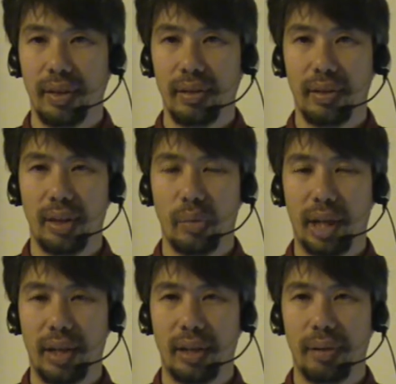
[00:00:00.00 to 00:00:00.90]
uh, in a
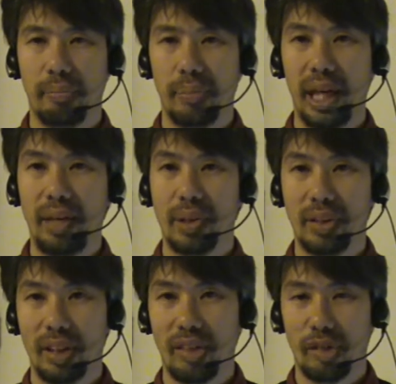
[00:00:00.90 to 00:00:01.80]
way the
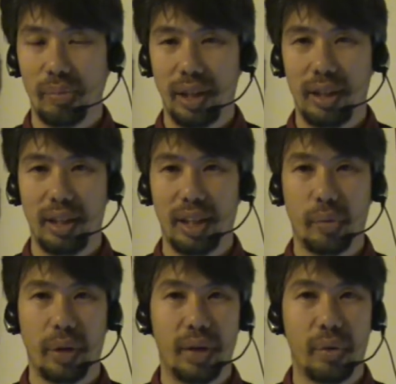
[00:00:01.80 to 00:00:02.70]
payment has to be the
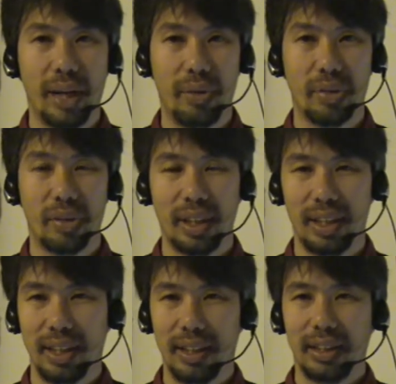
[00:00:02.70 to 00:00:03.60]
other way around.
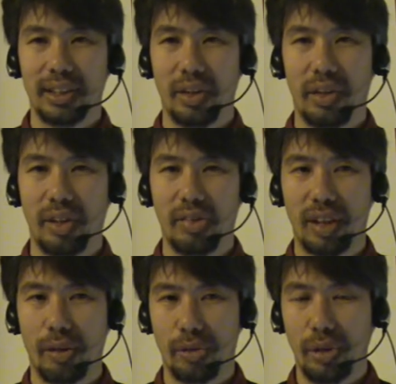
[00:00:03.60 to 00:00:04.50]
So
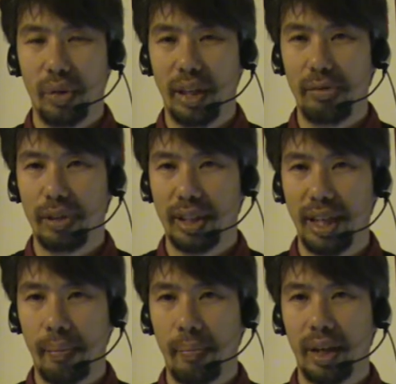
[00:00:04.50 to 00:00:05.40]
instead of you leaving
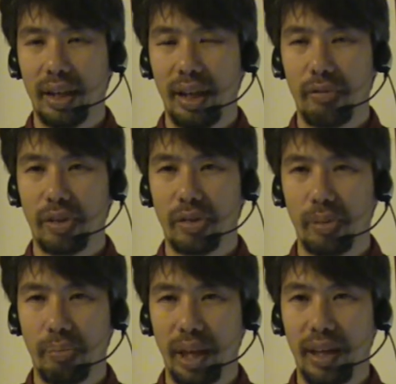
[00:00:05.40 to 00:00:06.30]
them and having
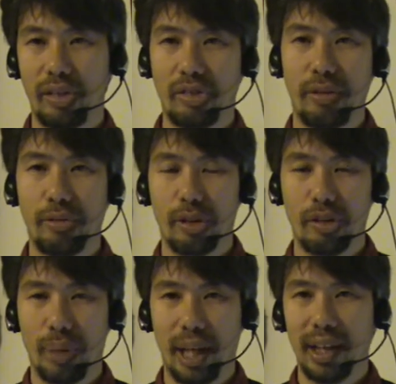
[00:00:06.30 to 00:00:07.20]
to pay a
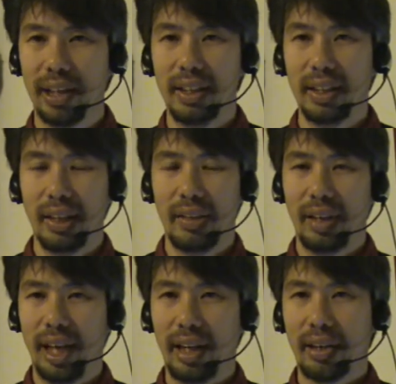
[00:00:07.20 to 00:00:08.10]
severance pay,
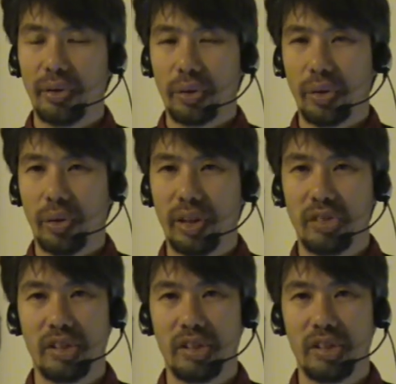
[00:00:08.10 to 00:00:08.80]
the egregore